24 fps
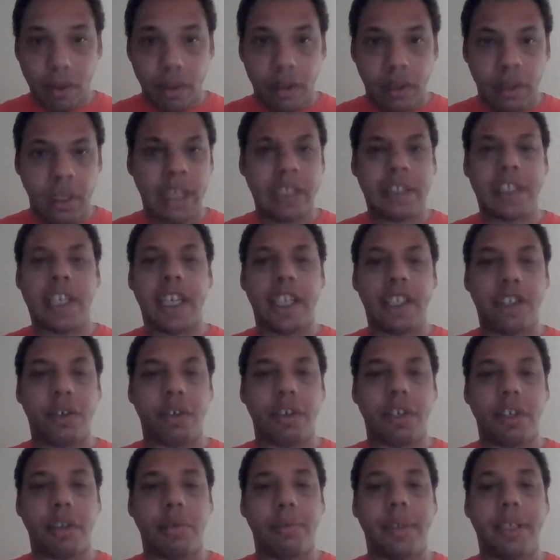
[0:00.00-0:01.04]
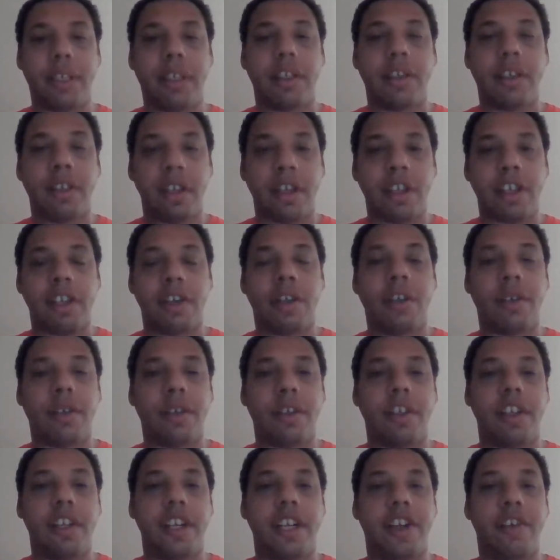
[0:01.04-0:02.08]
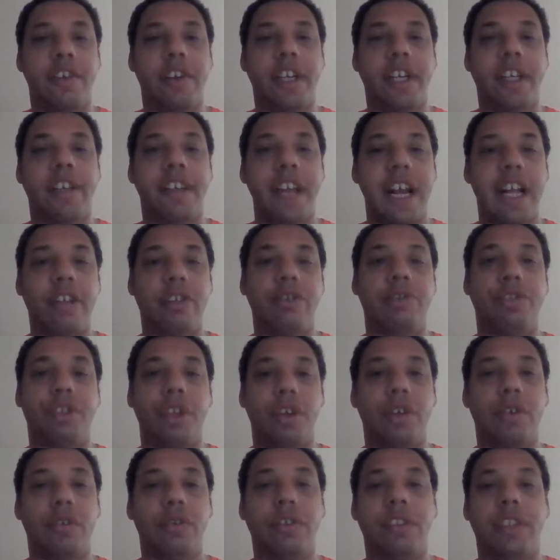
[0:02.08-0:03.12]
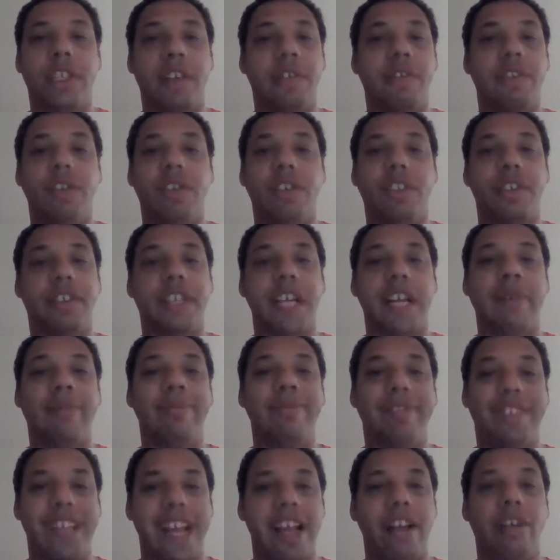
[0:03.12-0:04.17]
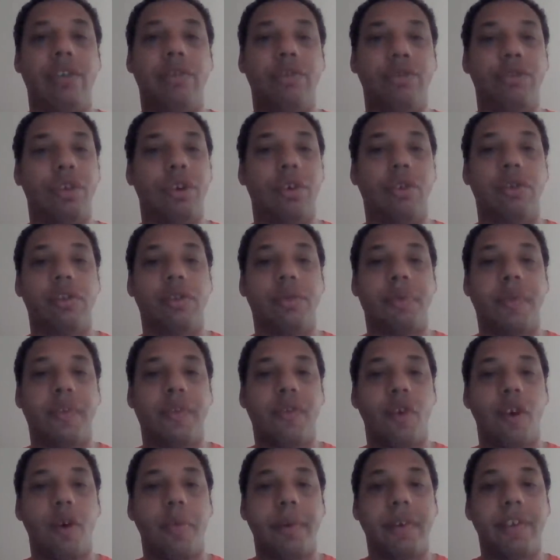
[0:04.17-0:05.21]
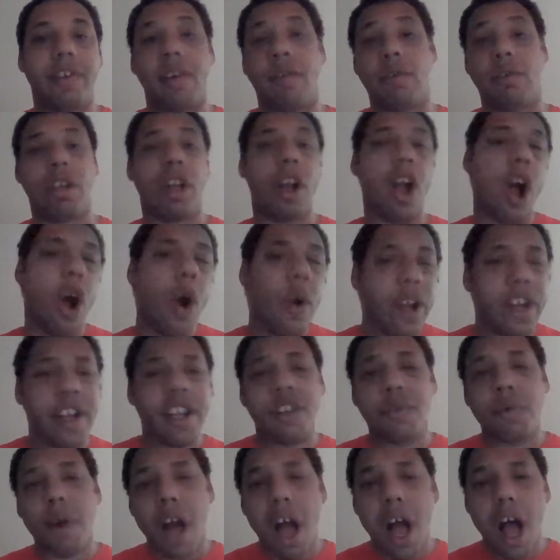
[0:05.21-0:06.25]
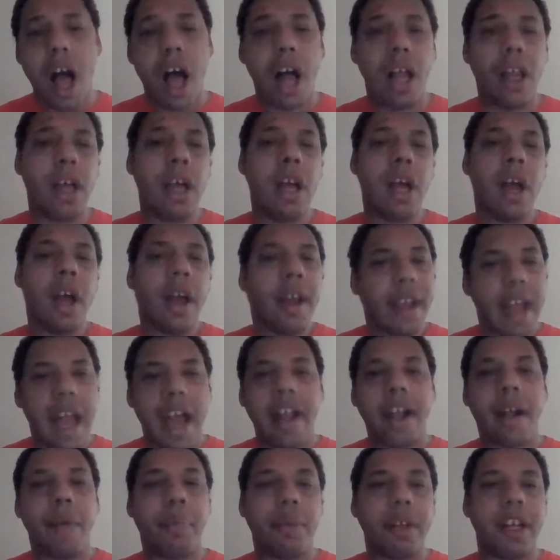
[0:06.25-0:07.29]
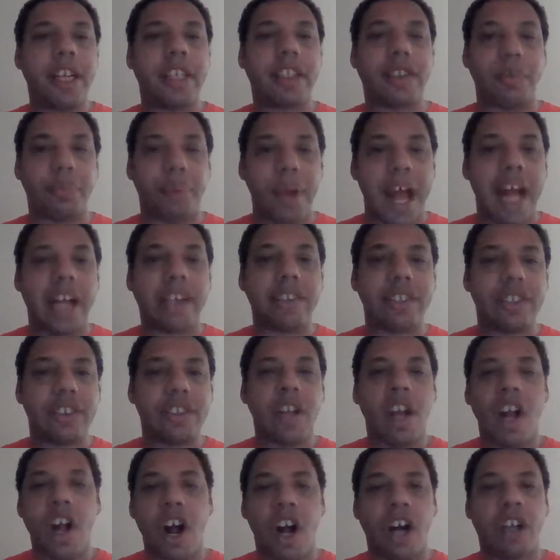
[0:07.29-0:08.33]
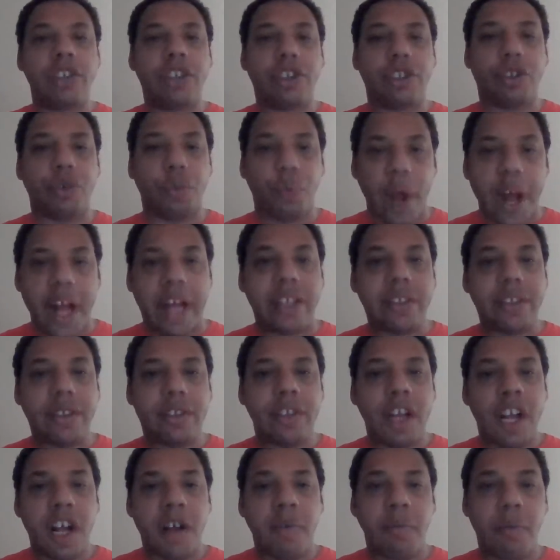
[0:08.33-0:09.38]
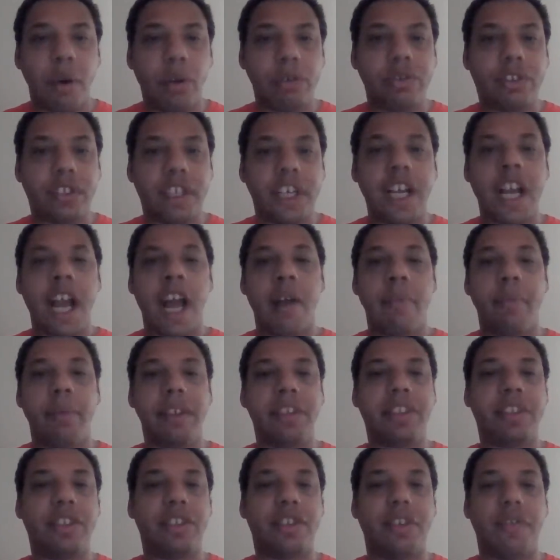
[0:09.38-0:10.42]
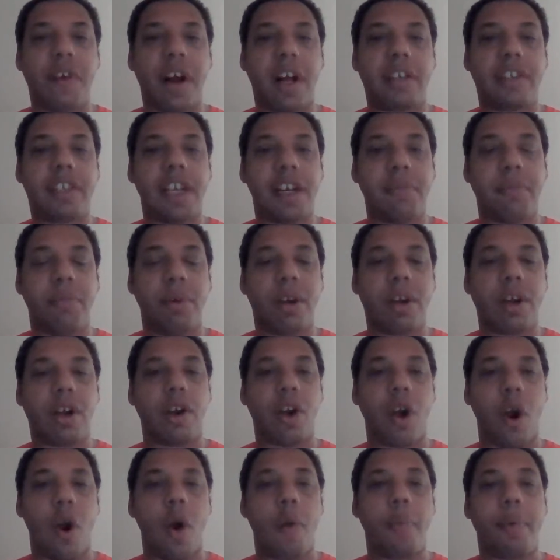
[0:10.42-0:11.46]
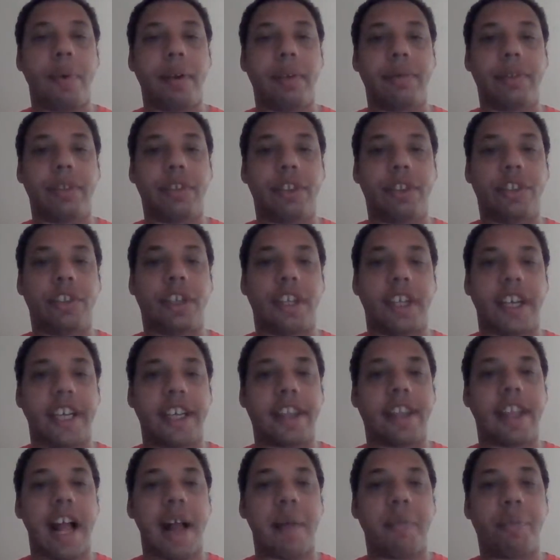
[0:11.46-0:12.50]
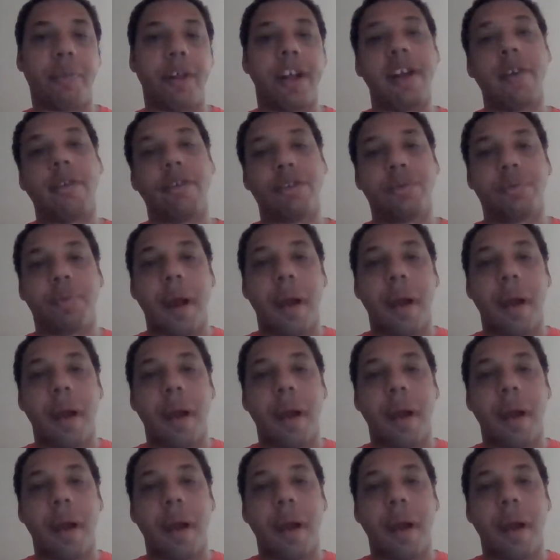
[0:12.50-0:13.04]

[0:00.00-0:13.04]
let's get into it a little bit. Little nitty-gritty. Daniel Jones giving you the same Daniel Jones performance. Everyone's like, oh, he did well. Yeah, he completed some passes under duress, mostly. Misses Devontae Booker open, which you should have hit that play, which